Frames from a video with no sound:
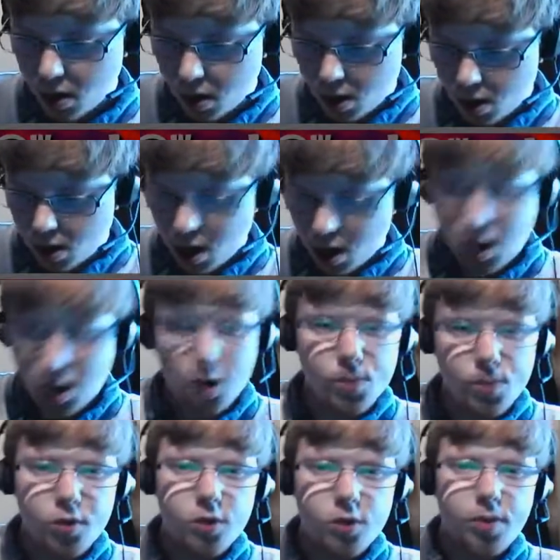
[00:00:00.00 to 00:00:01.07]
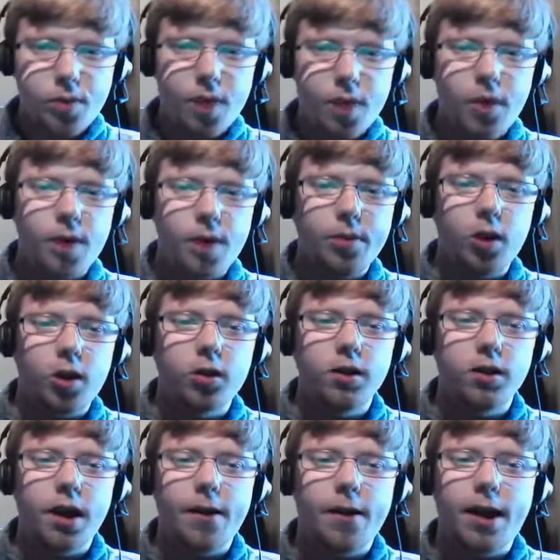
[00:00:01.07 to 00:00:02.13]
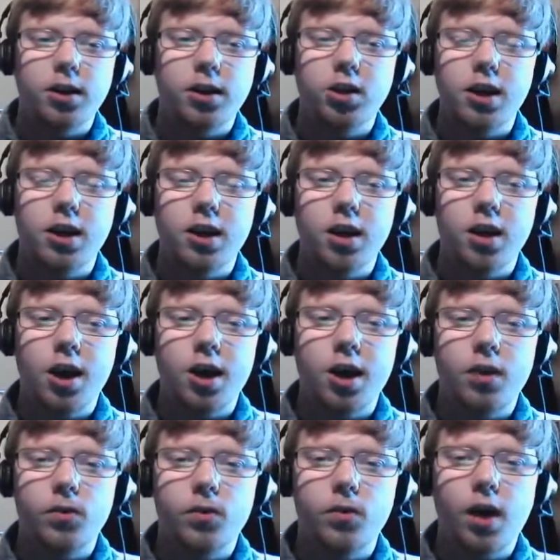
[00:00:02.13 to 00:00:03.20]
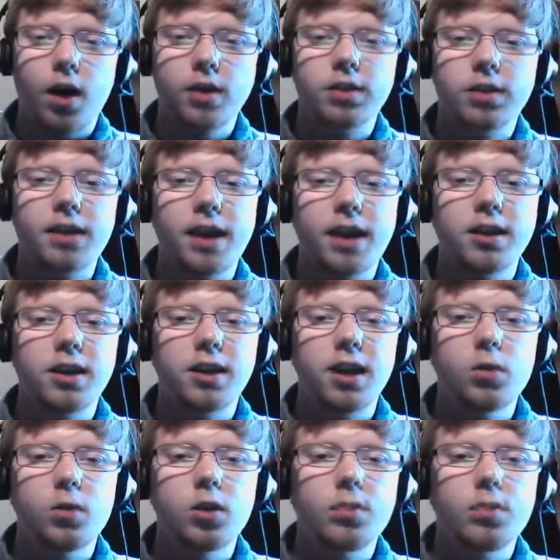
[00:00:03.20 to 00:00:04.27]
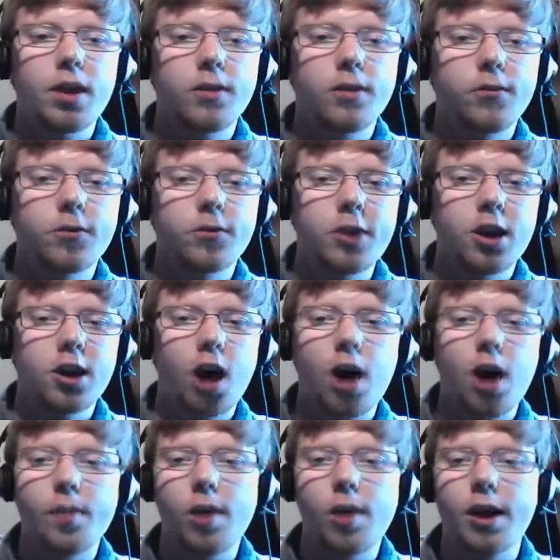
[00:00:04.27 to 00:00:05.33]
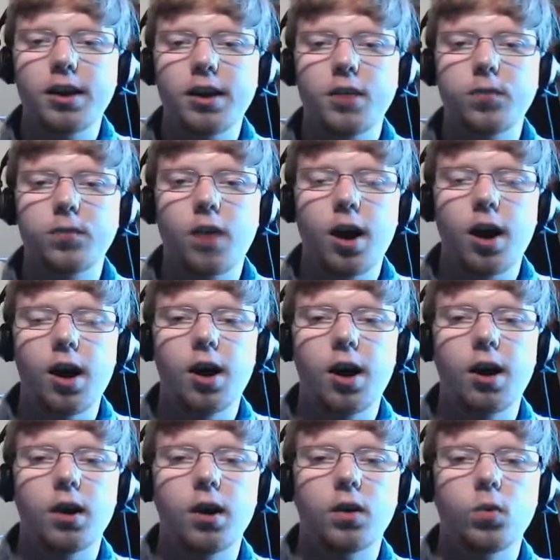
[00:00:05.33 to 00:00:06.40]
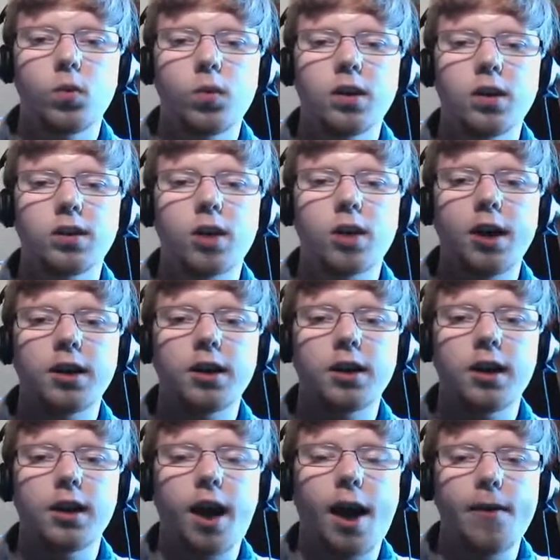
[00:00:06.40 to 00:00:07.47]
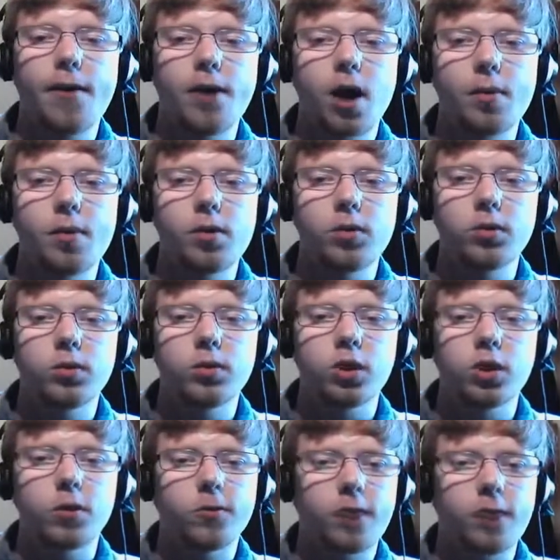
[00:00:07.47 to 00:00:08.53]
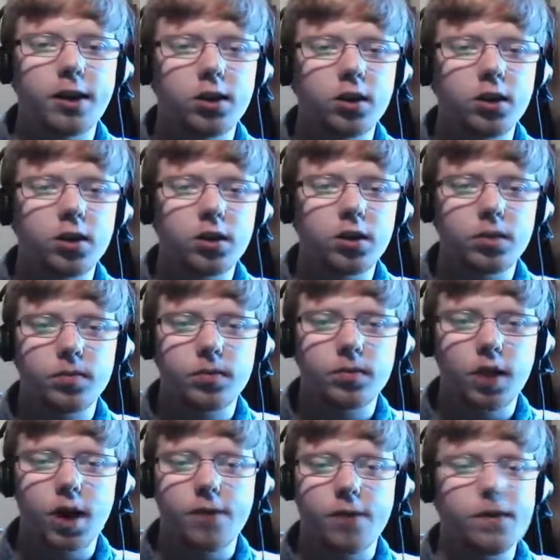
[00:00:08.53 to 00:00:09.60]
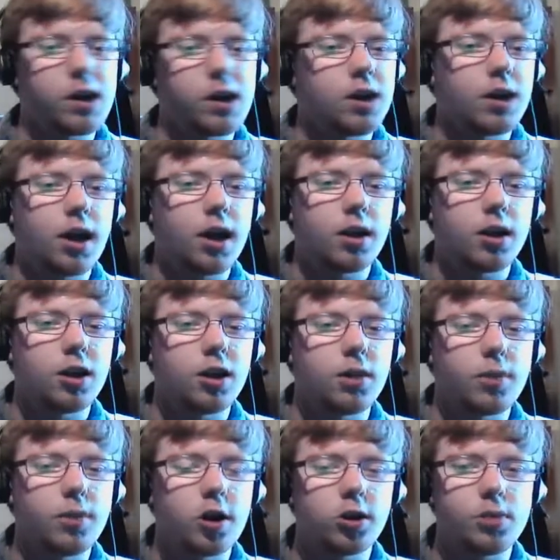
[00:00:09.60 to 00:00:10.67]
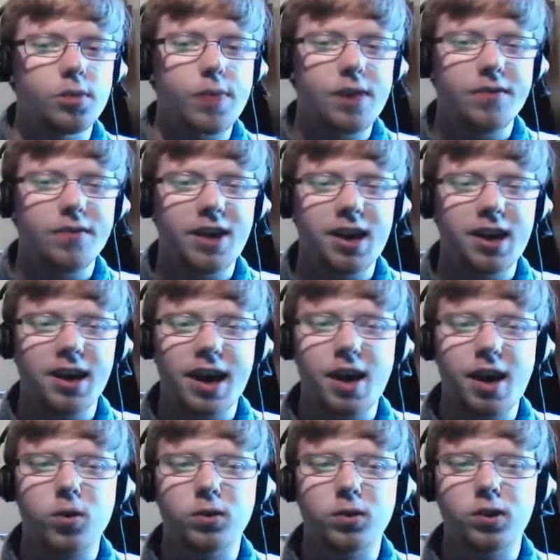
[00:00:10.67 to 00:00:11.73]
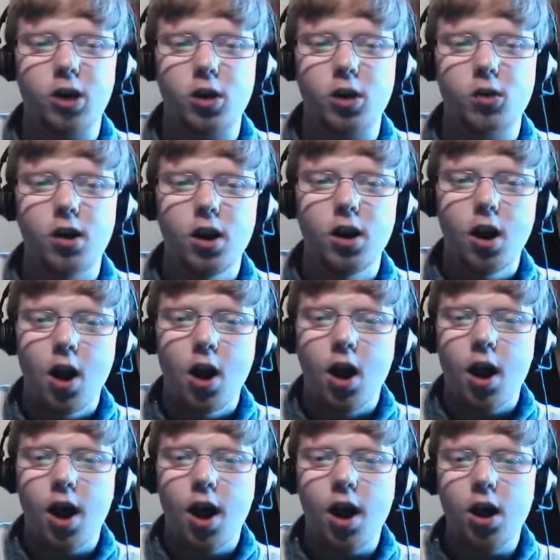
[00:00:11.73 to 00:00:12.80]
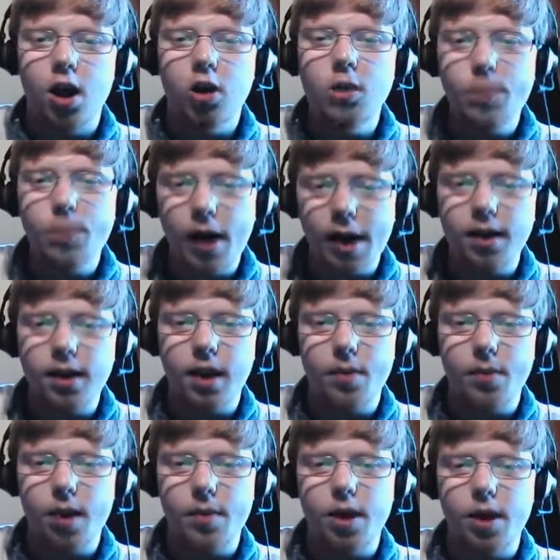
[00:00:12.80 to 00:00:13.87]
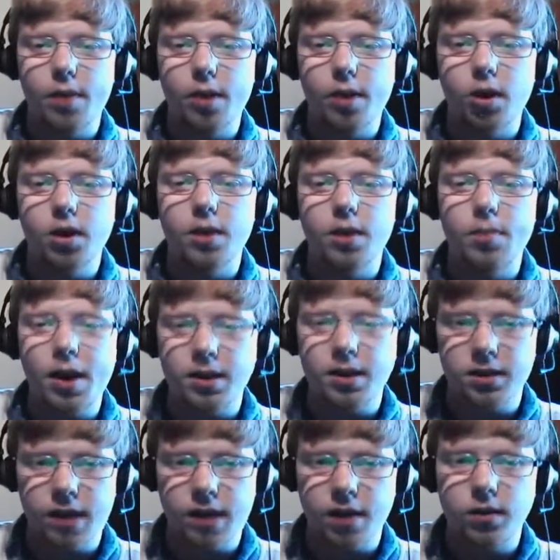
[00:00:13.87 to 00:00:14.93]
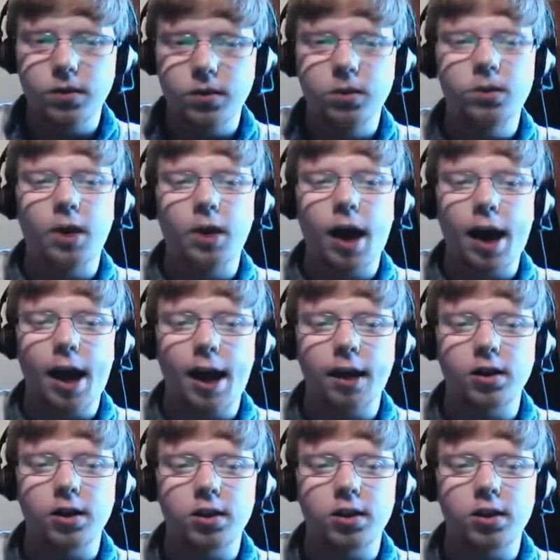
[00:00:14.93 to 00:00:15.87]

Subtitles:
A good move by my opponent there, actually, understanding that it would have been a free Calm Mind if we decided that the Hariyama was too threatened, thinking that the Persian may fake it out. So, a good play there by my opponent. It makes sense, and